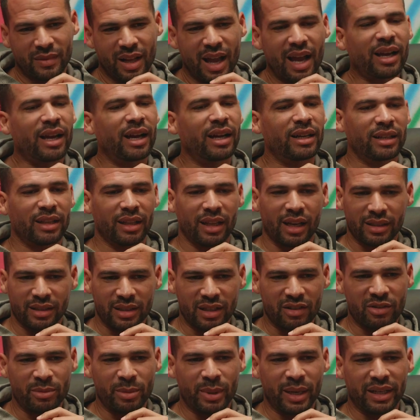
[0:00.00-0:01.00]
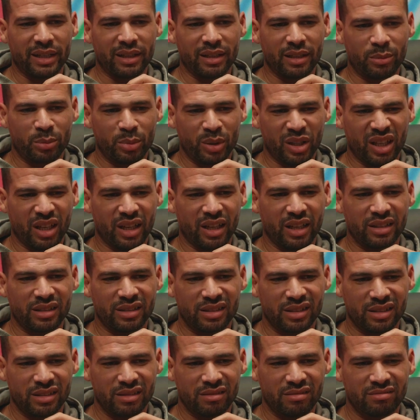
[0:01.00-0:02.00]
I kind of locked everybody up in
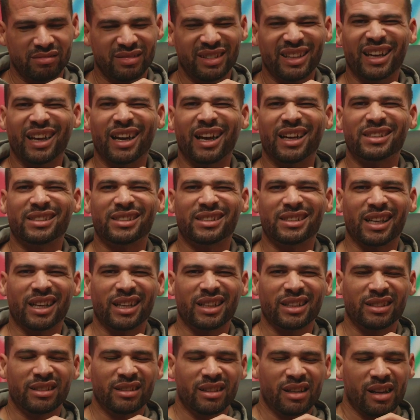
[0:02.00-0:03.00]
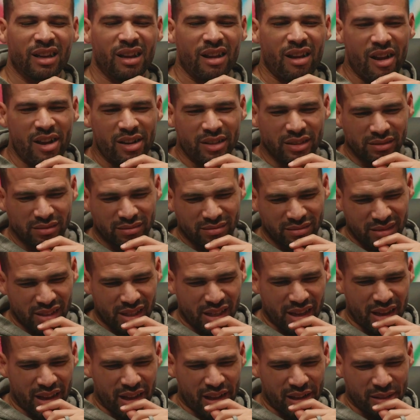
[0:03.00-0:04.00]
Kansas. Yeah, I said it. Yeah.
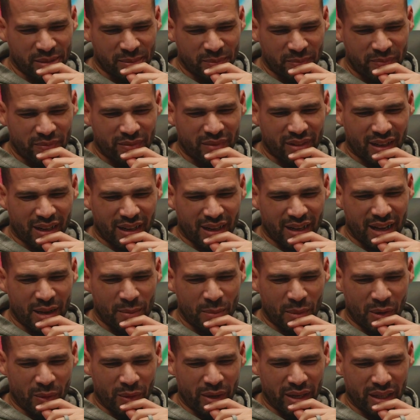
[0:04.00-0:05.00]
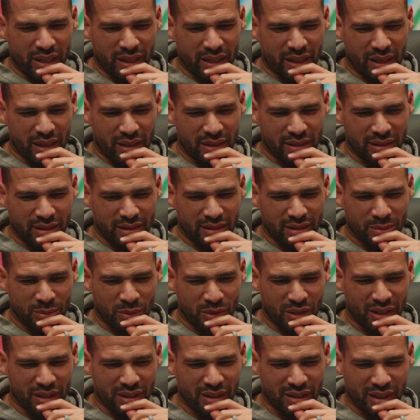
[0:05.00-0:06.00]
I kind of had my way in Kansas. I'm
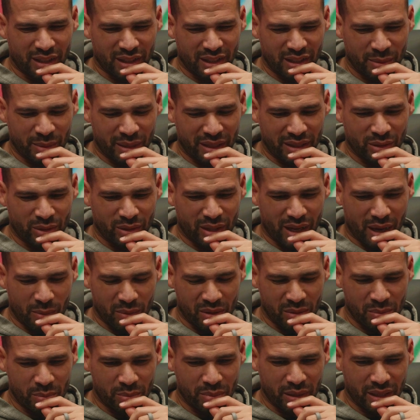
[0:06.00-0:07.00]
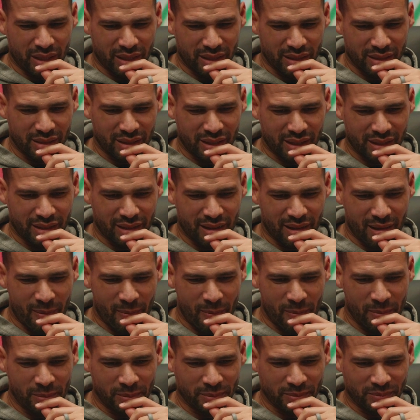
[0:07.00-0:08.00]
trying to think of anybody who gave me buckets like
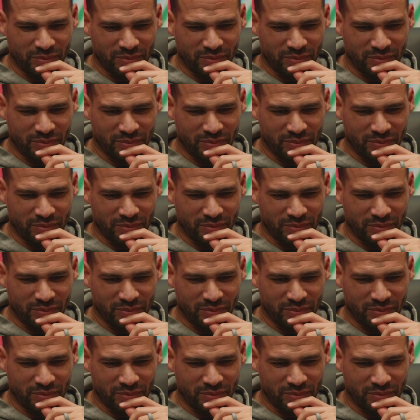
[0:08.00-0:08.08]
that.